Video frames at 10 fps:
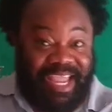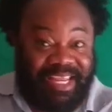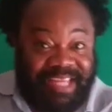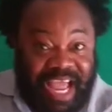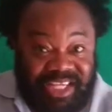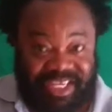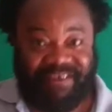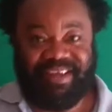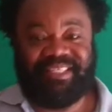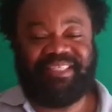in
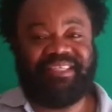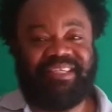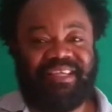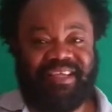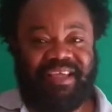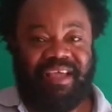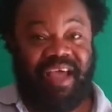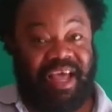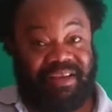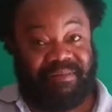Nazareth.
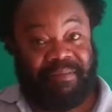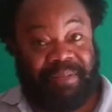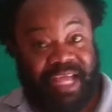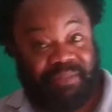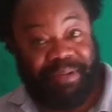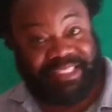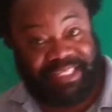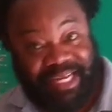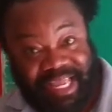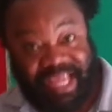And that's
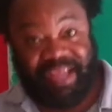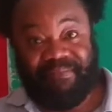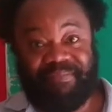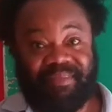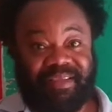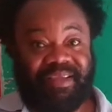Bethlehem.